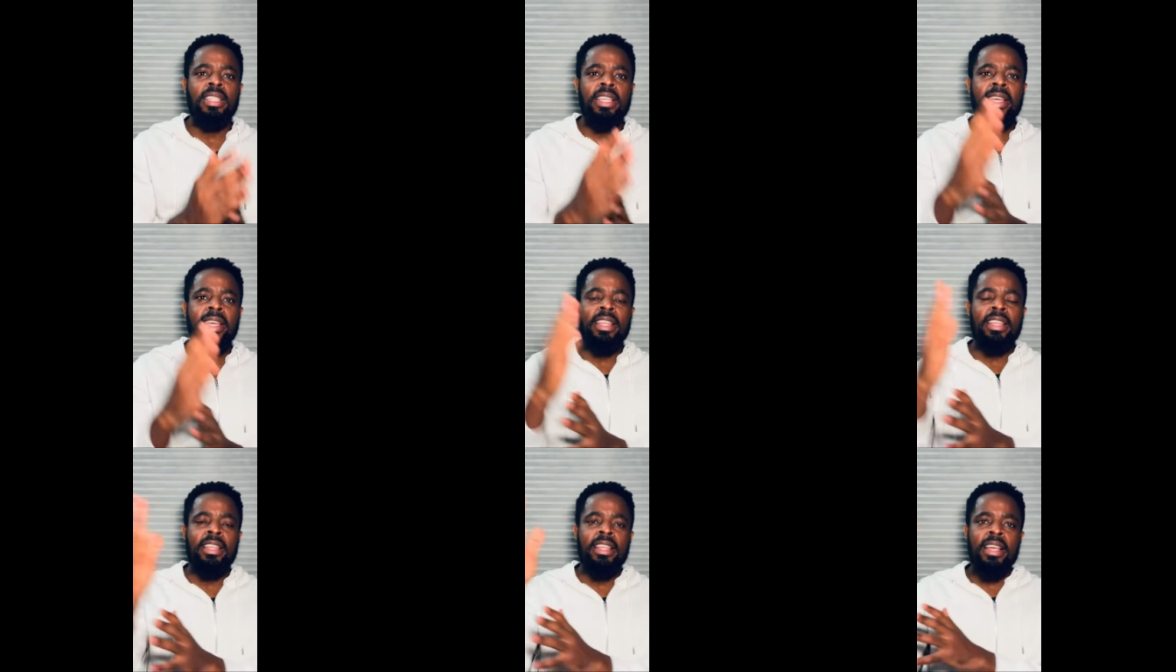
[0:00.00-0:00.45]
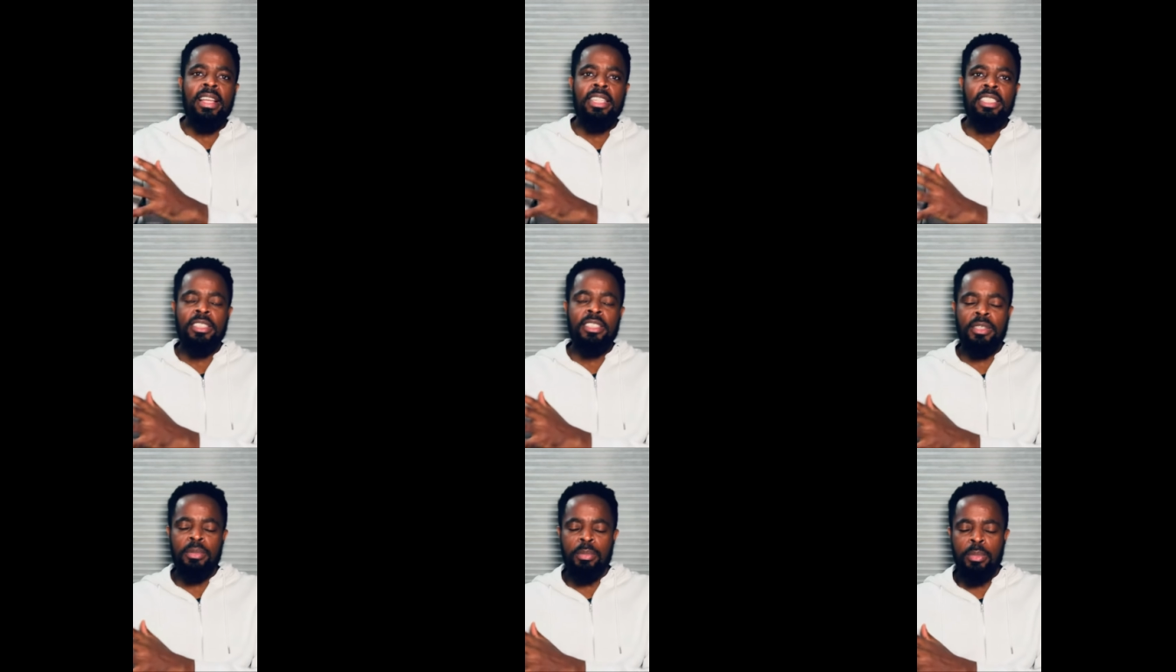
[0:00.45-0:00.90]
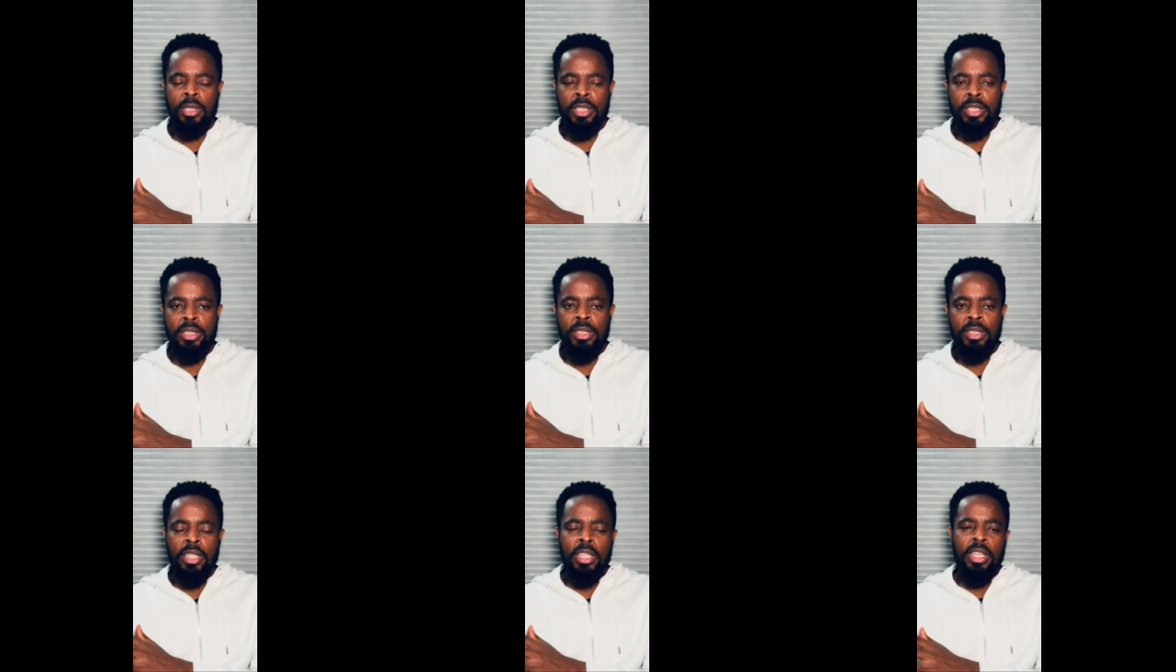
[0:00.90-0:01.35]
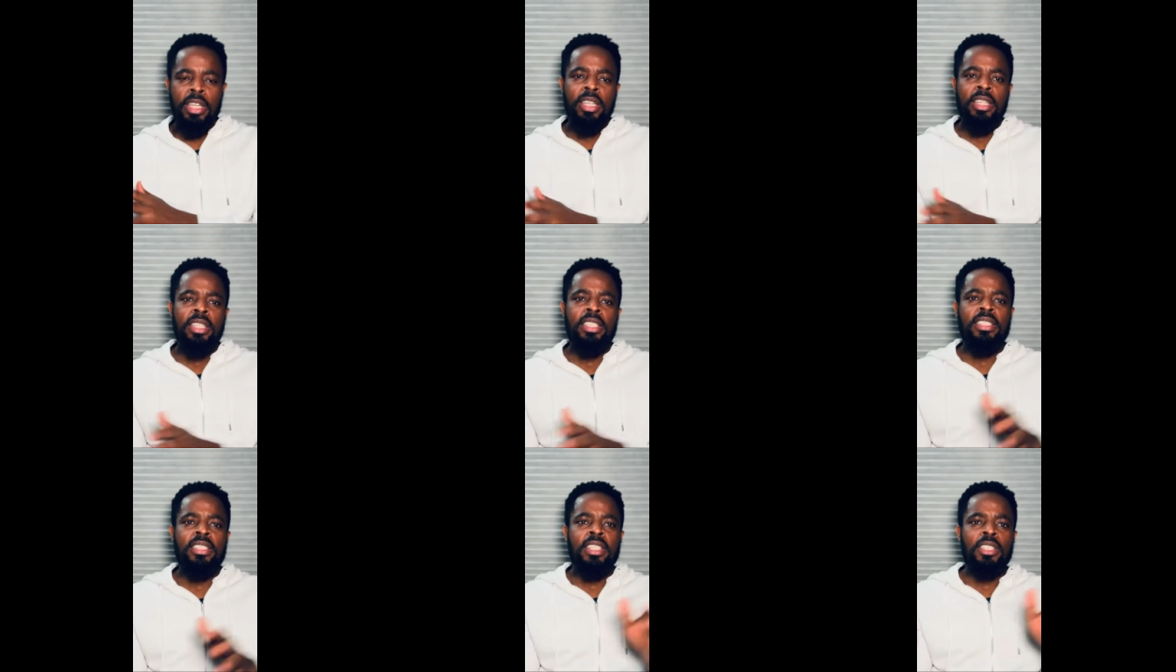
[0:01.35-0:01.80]
enlarged spleen.
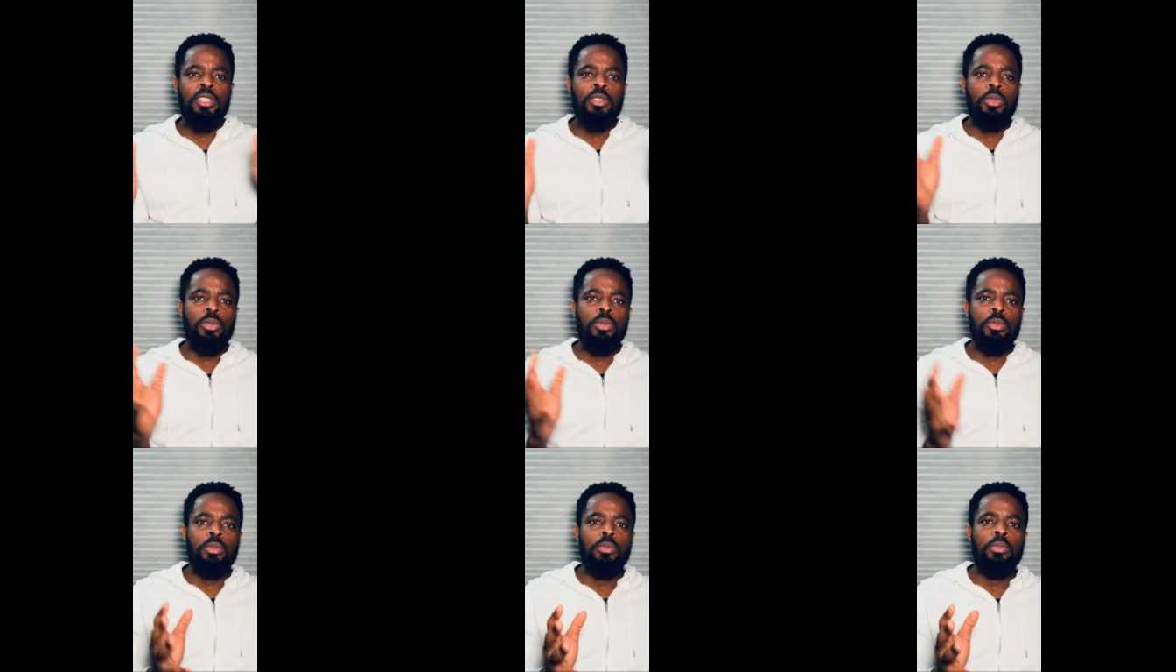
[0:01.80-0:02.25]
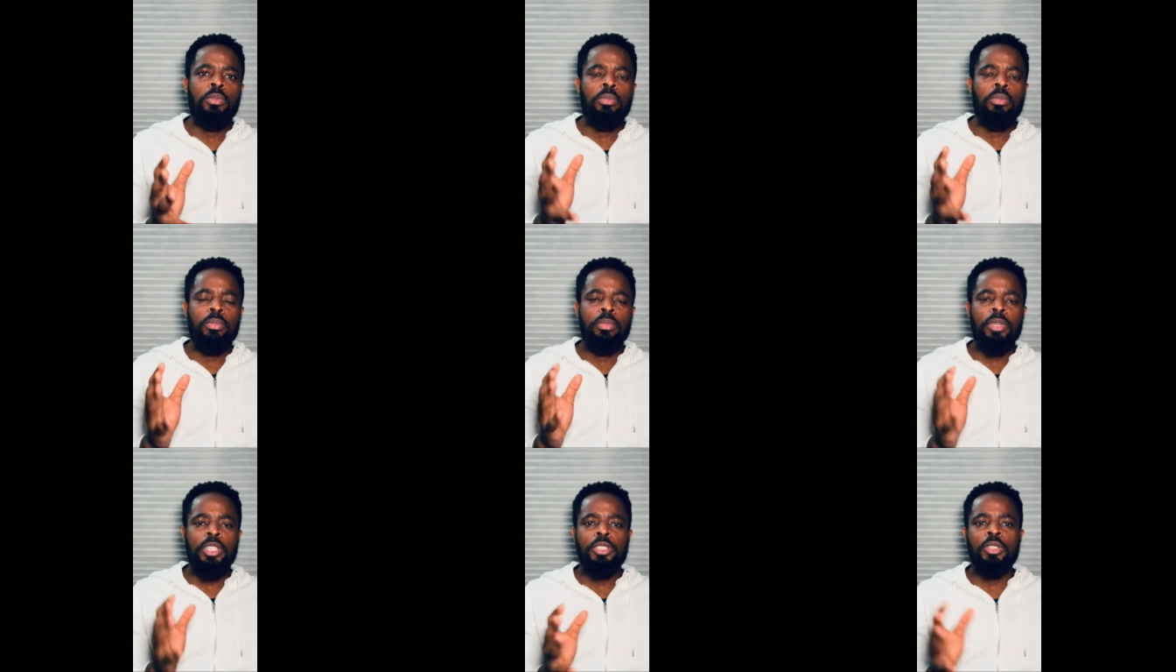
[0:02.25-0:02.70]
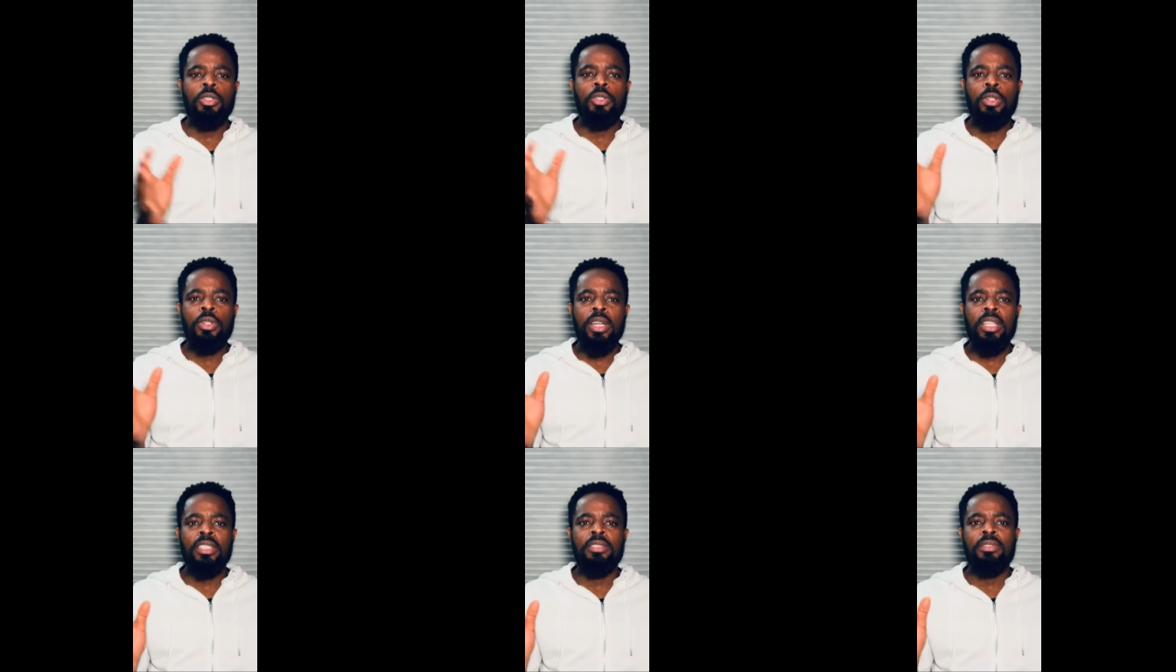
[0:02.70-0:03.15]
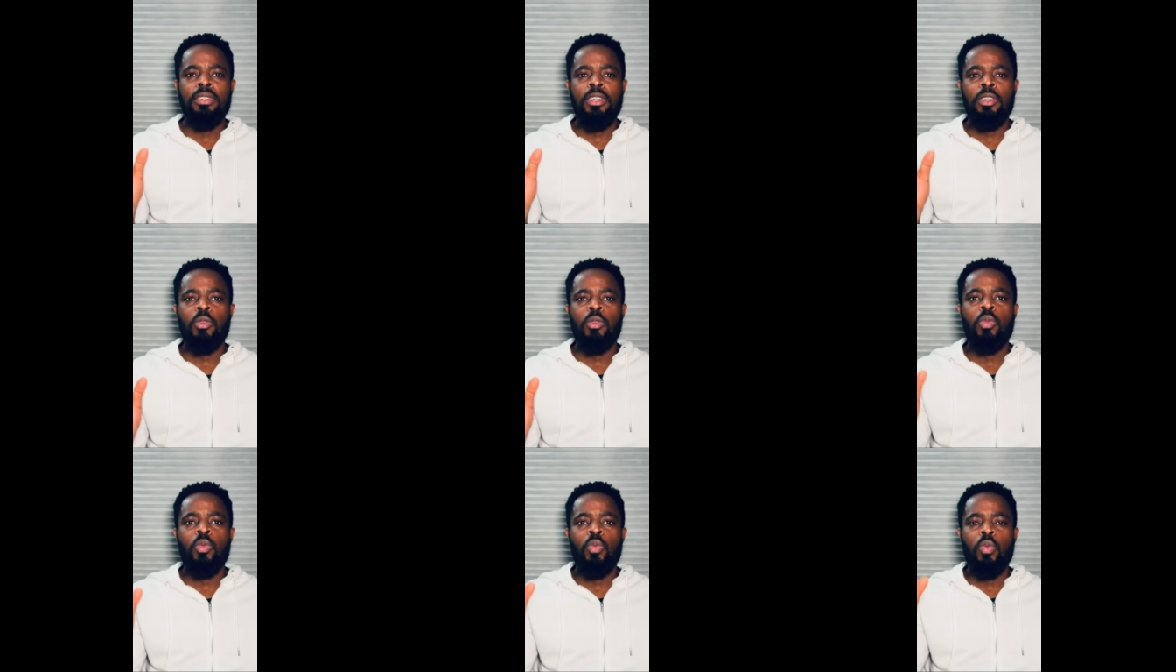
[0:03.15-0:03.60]
These are two major organs found
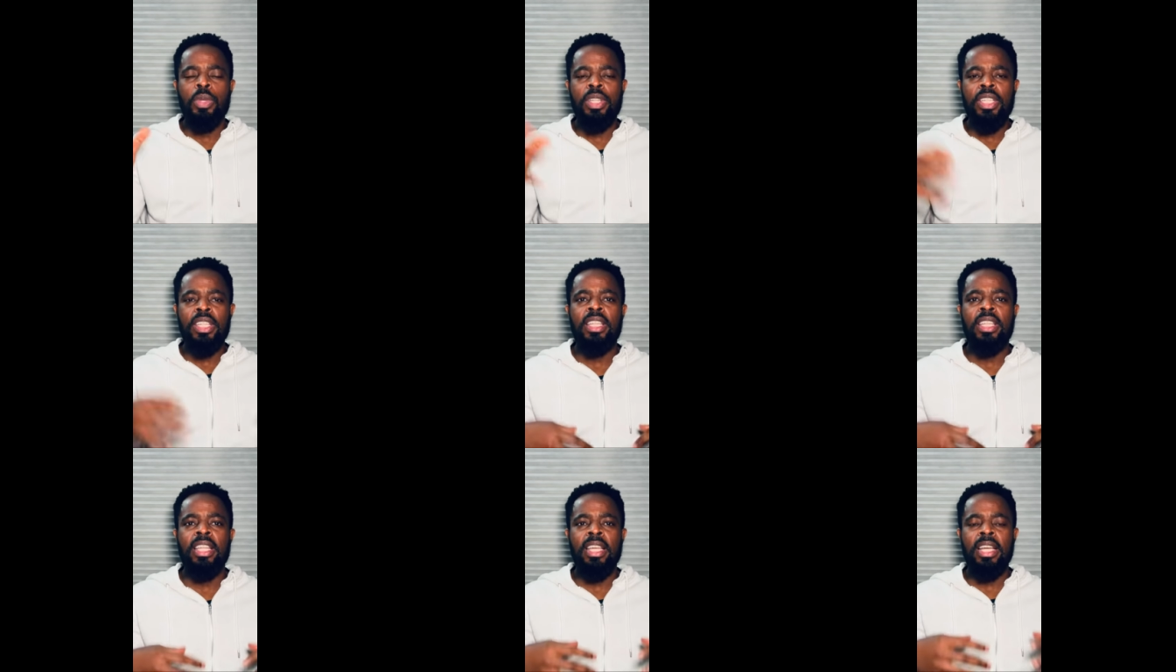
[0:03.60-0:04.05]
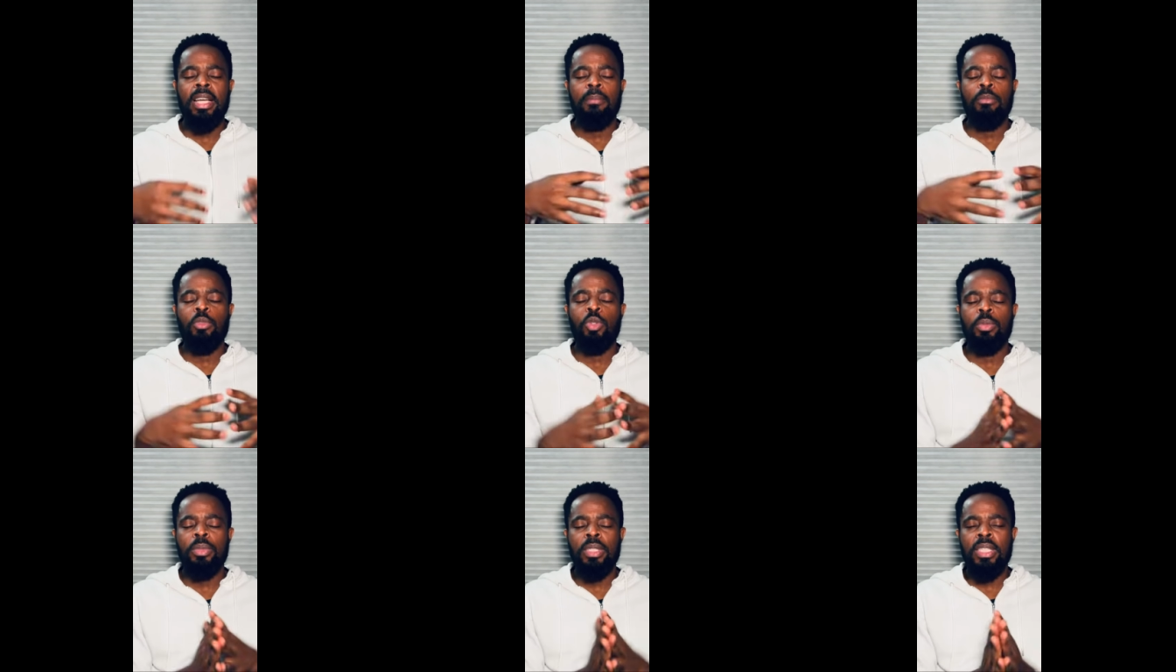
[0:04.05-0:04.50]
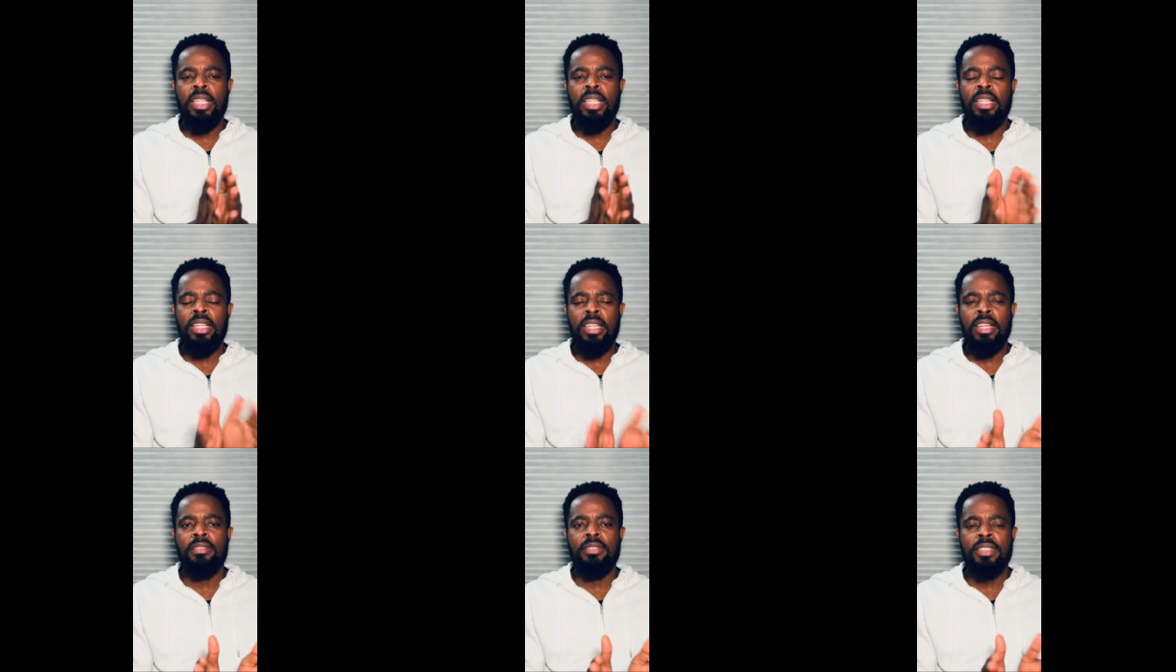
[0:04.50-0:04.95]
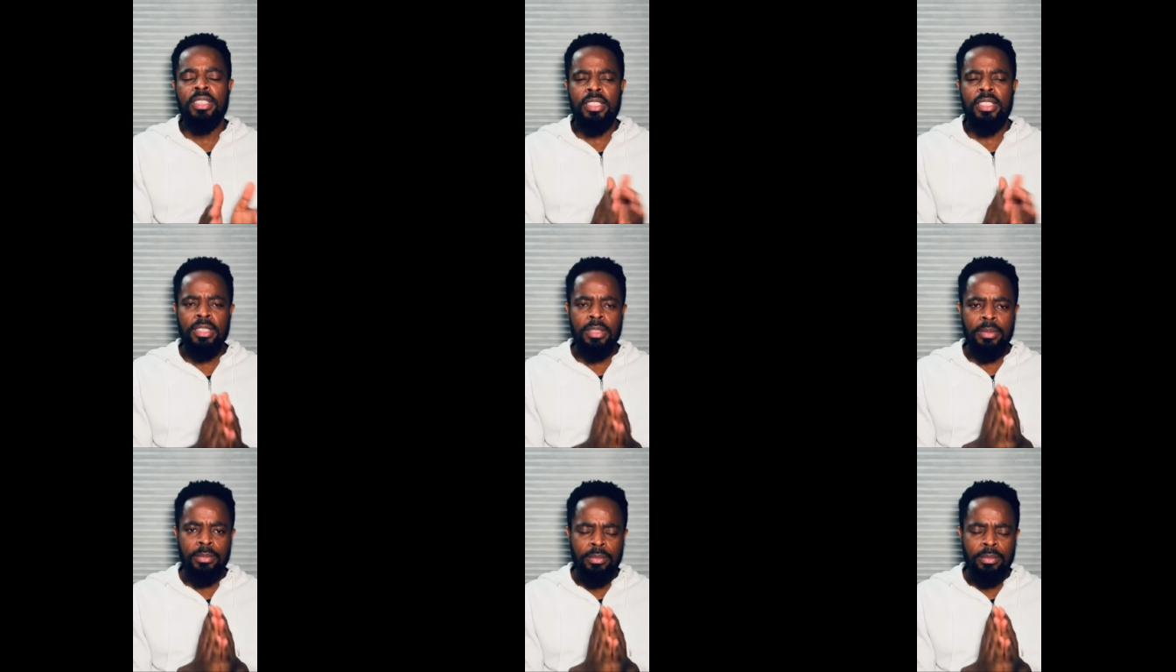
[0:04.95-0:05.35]
within the abdominal cavity.